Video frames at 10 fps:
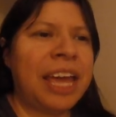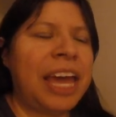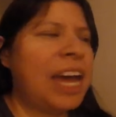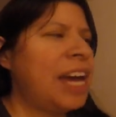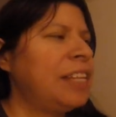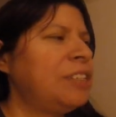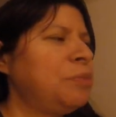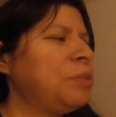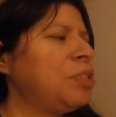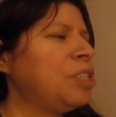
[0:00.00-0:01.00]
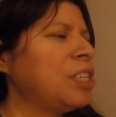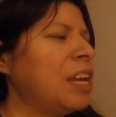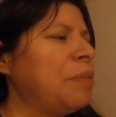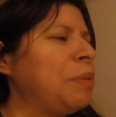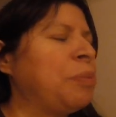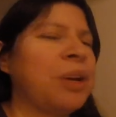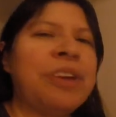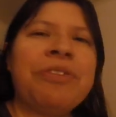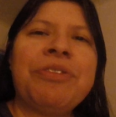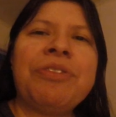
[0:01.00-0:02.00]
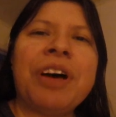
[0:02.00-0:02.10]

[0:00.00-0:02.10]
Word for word: And this will just kind of be brief.